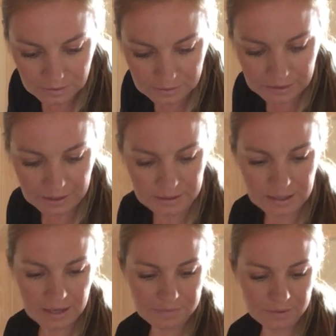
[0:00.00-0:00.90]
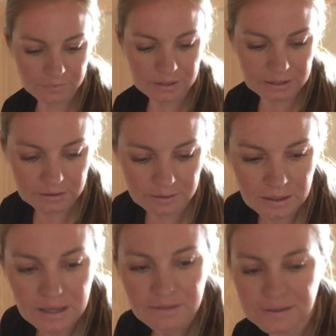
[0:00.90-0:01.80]
Okay, and then we can,
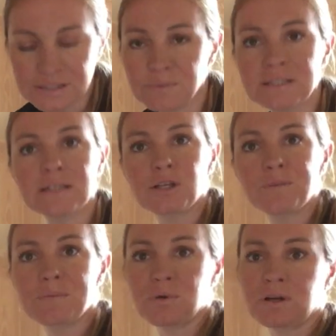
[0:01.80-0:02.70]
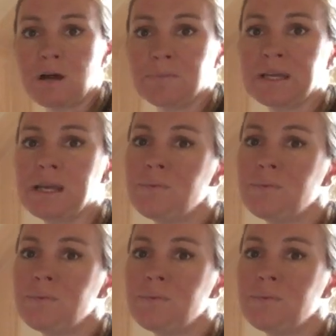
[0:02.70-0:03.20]
this one's a little bit more complicated.